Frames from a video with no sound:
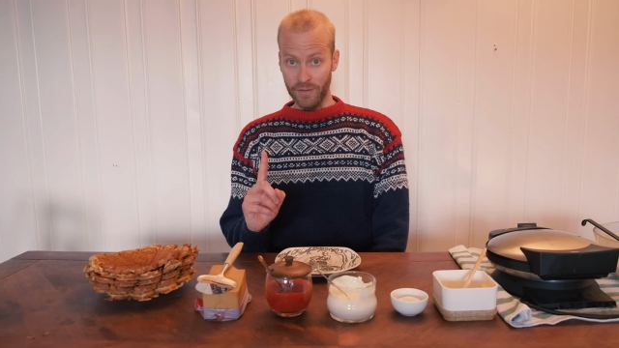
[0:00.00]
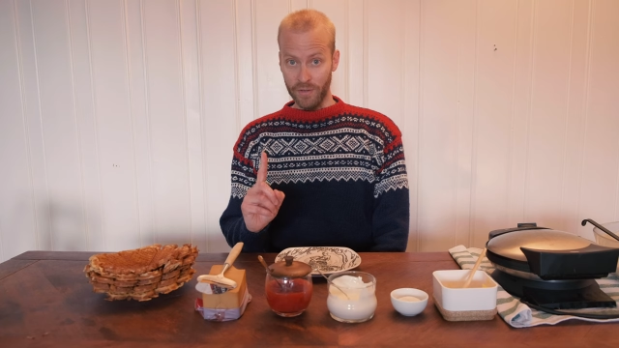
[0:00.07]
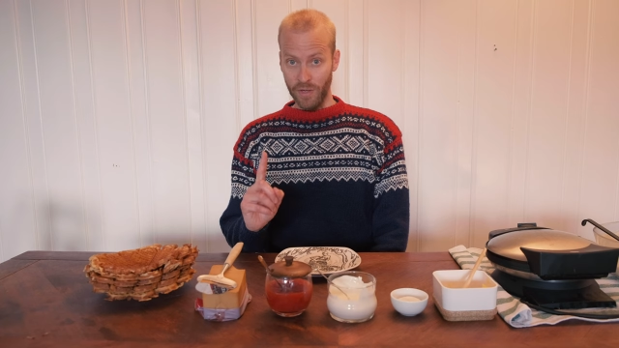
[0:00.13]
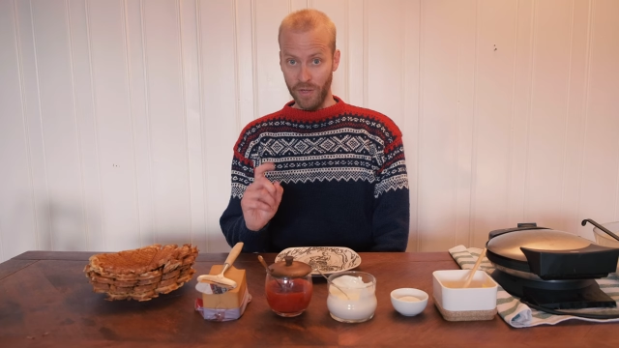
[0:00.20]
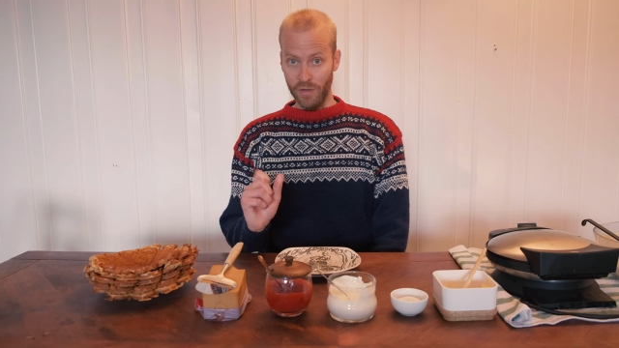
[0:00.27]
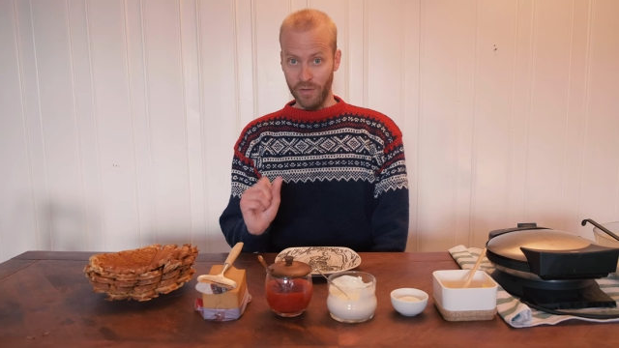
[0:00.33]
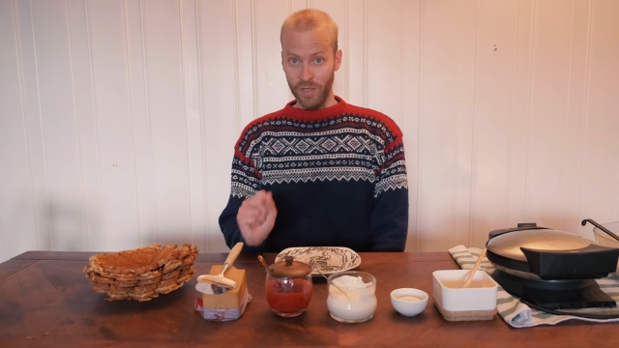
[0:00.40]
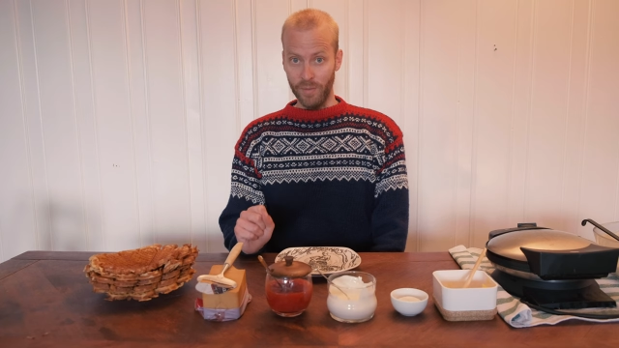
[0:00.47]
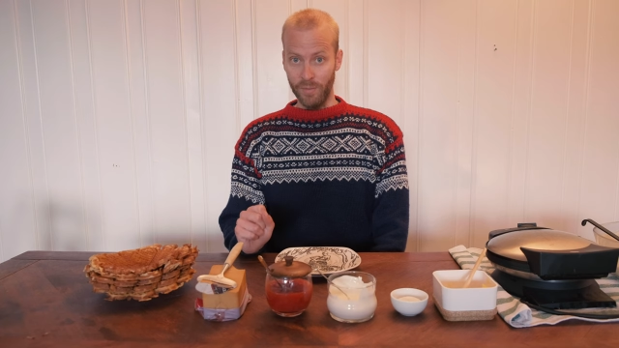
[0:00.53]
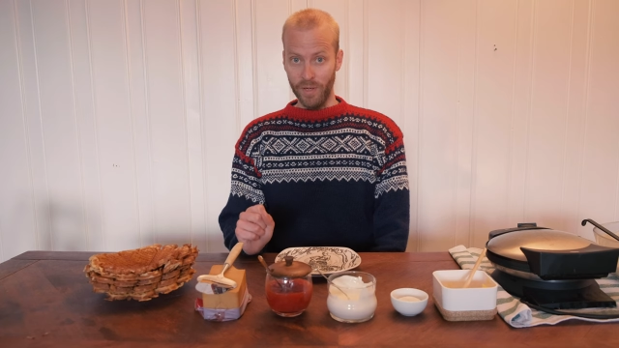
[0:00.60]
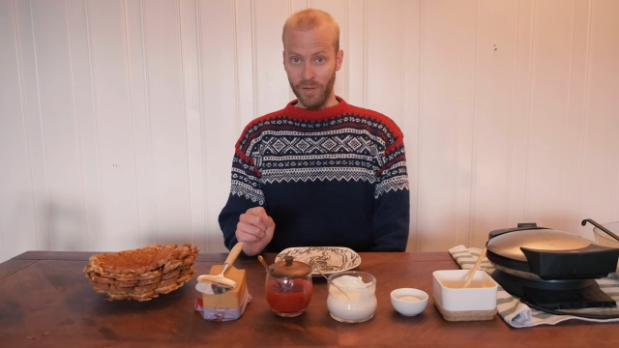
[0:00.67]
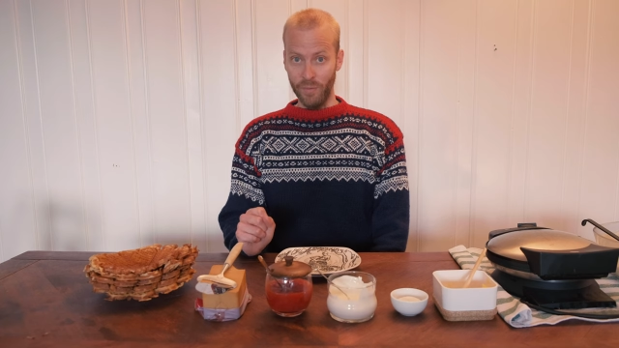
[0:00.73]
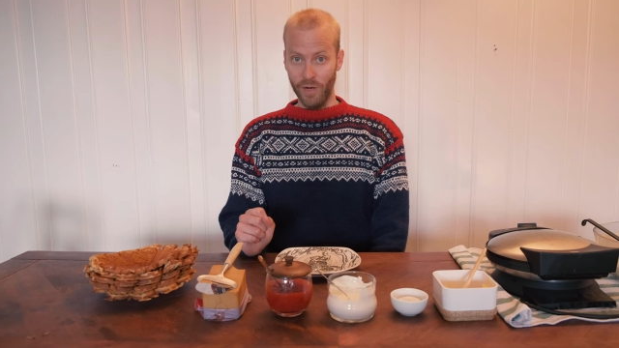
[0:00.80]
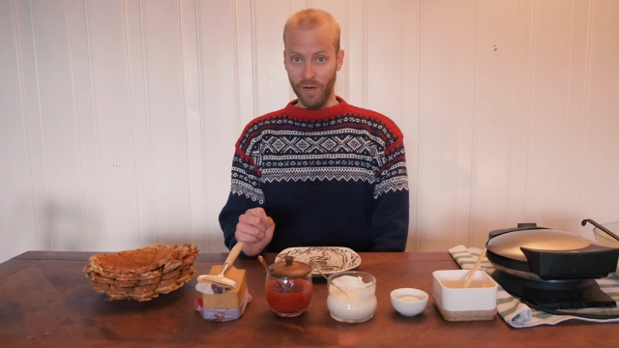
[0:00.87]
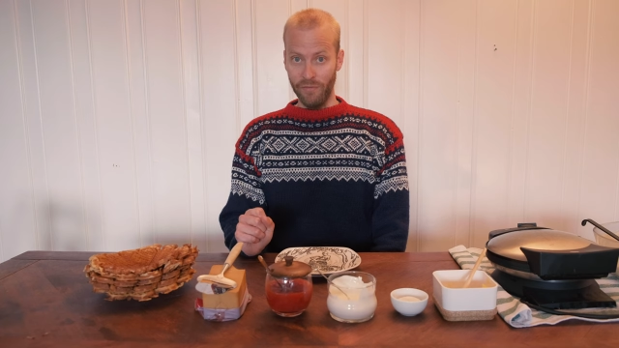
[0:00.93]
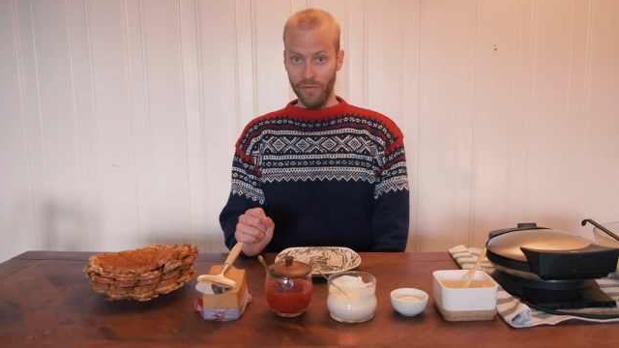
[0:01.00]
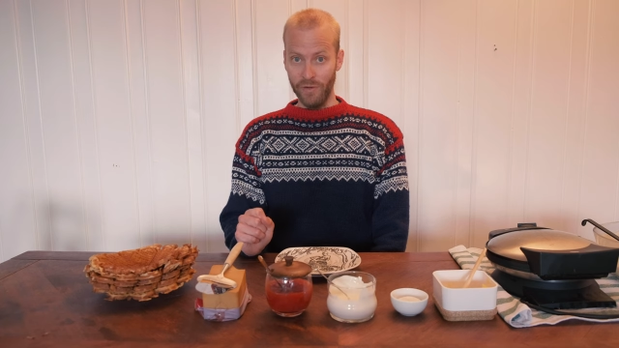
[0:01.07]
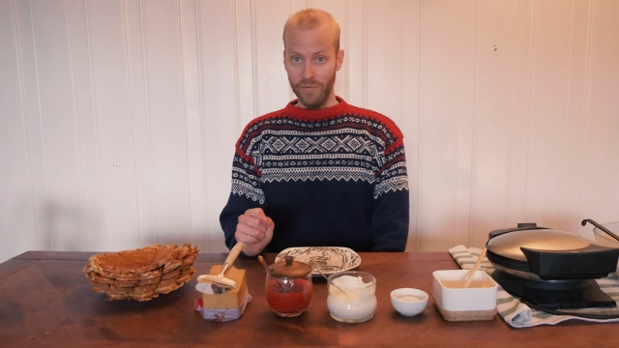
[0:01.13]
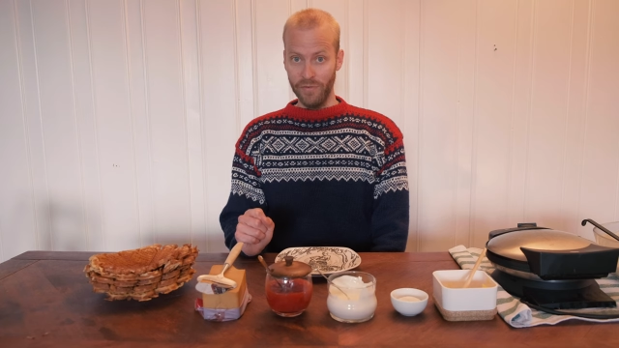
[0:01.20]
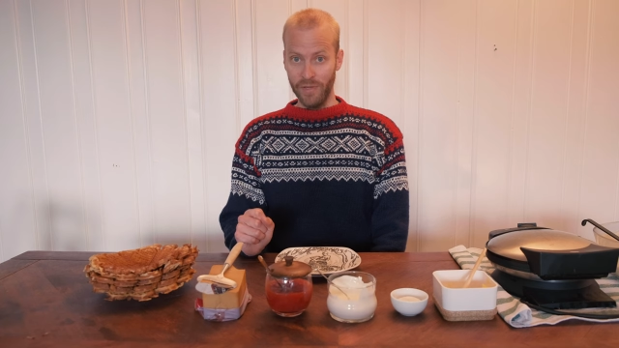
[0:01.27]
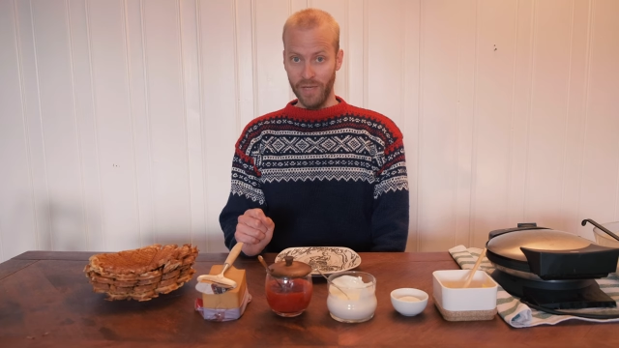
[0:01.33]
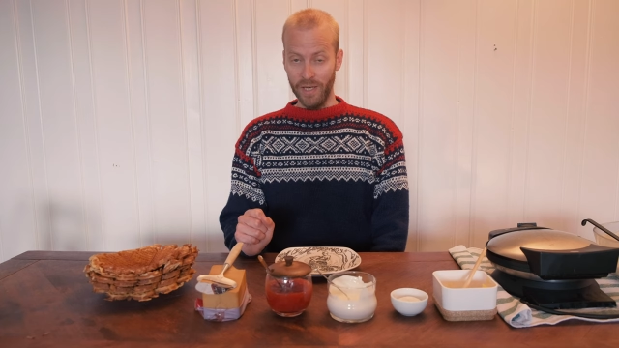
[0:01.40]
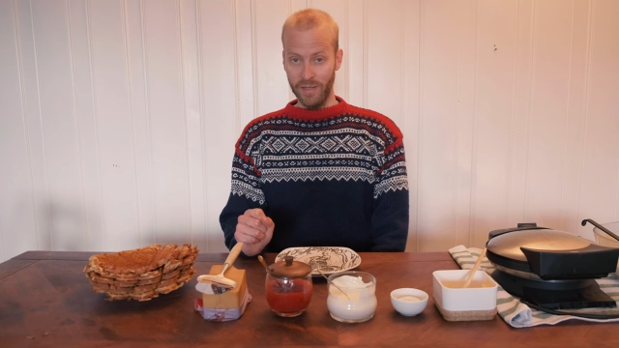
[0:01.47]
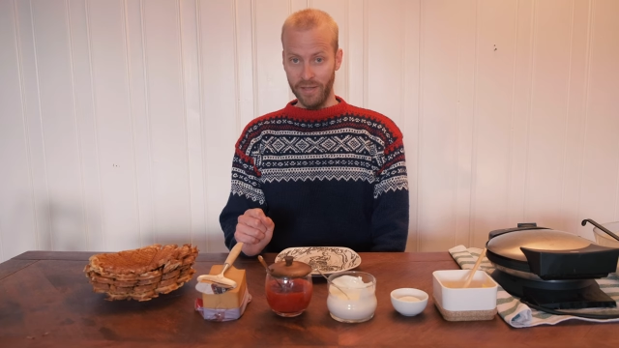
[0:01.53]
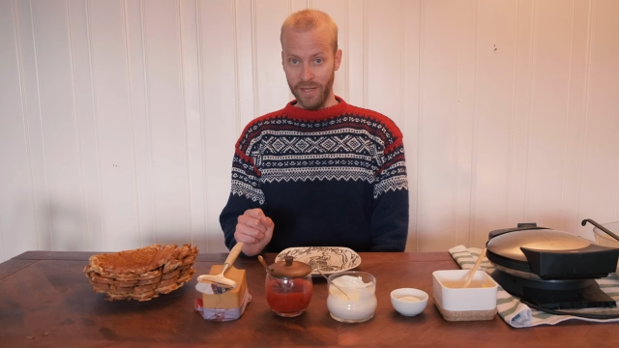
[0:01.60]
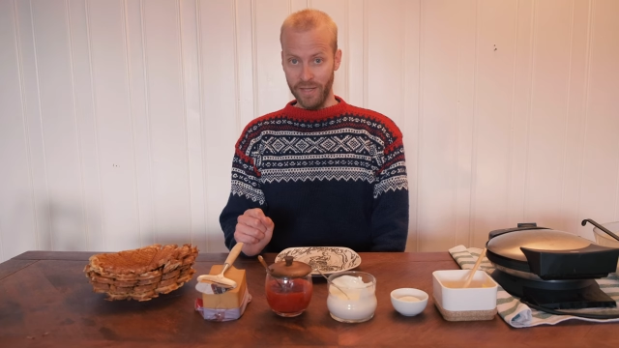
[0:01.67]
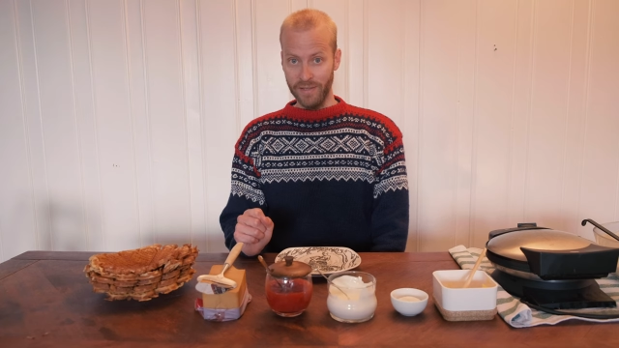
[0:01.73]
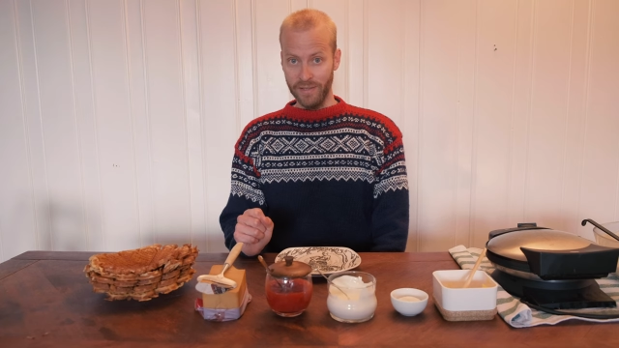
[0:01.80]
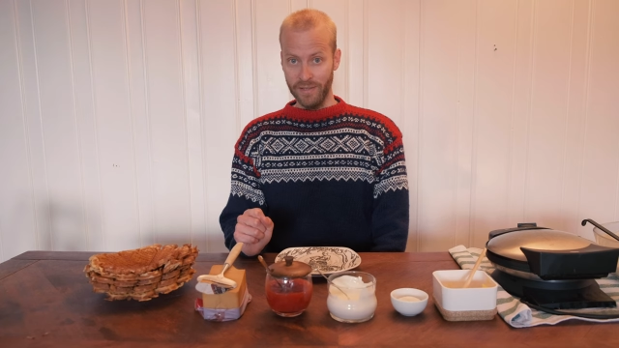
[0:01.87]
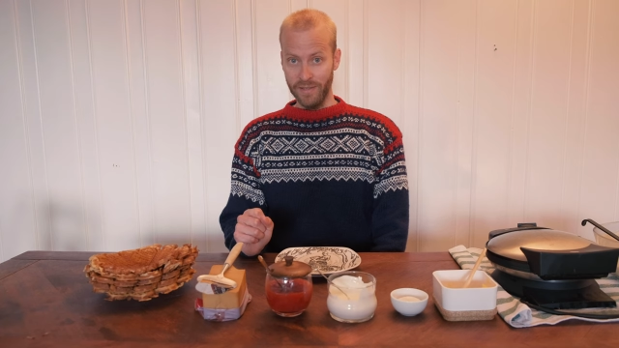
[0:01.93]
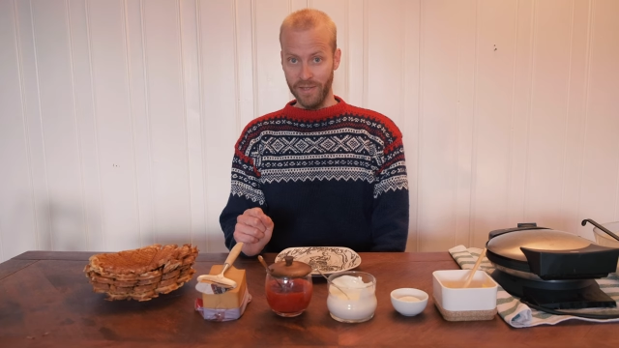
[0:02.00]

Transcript: to know about waffles and it is